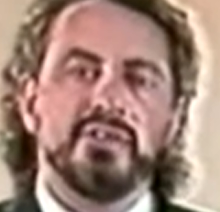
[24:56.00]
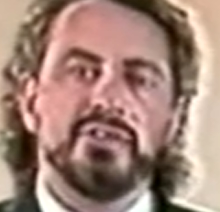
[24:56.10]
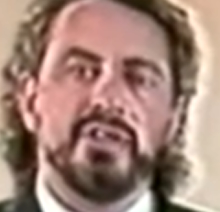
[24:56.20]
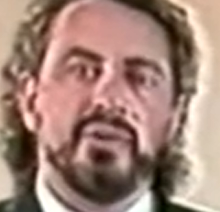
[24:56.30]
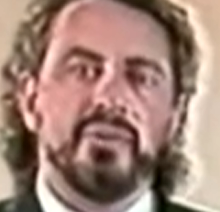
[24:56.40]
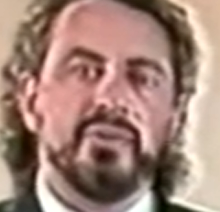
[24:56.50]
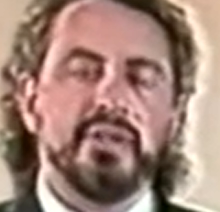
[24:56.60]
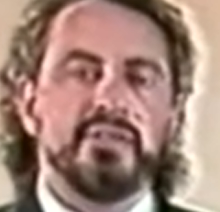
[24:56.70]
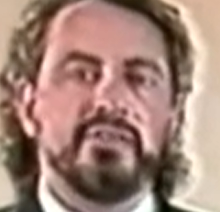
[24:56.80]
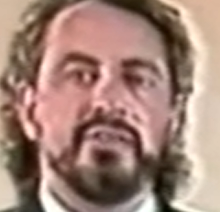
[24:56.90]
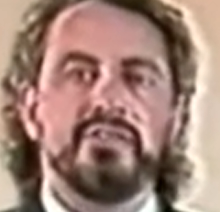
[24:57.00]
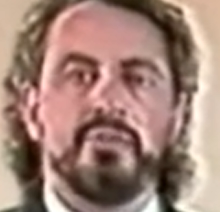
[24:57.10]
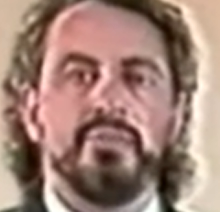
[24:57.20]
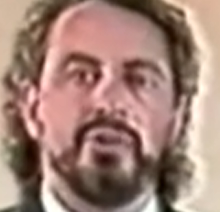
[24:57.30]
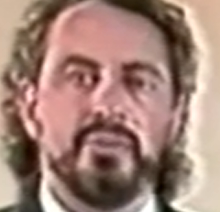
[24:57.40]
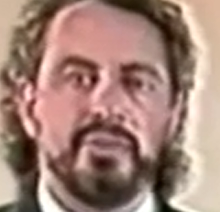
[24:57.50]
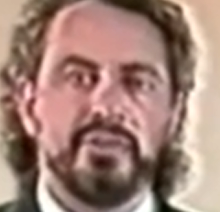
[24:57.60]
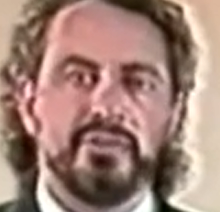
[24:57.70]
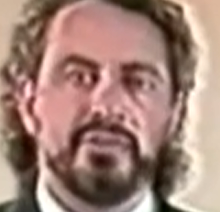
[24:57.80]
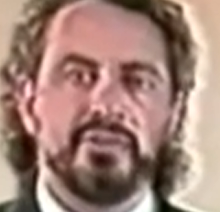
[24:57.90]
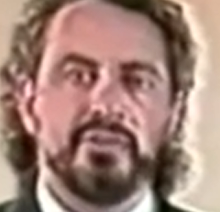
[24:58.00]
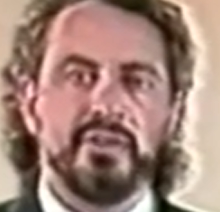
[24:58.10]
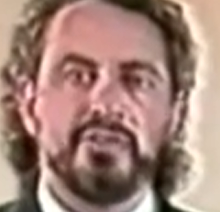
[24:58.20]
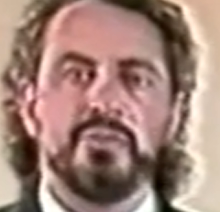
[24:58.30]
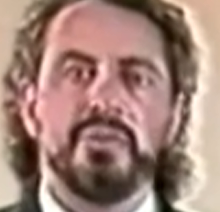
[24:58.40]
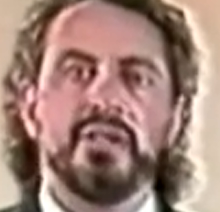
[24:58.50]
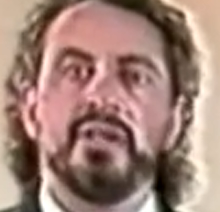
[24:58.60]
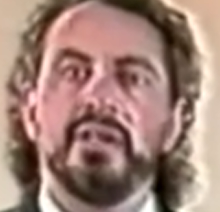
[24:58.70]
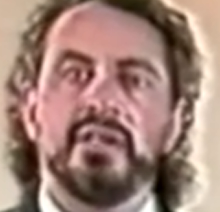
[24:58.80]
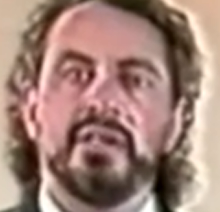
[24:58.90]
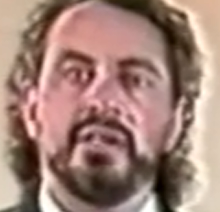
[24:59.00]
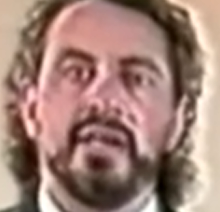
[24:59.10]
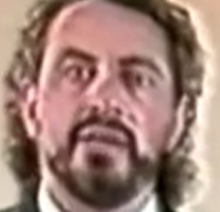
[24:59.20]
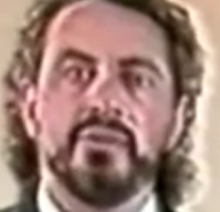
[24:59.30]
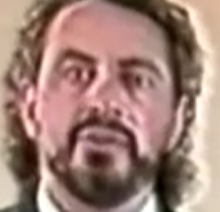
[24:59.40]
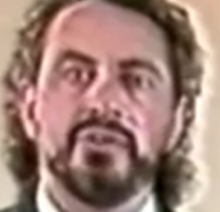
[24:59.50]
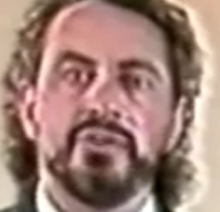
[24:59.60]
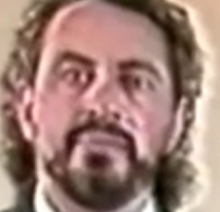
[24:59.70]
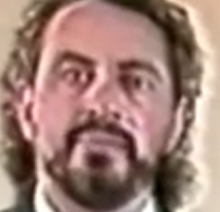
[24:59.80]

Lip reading: So this is the purpose of speaking clean language.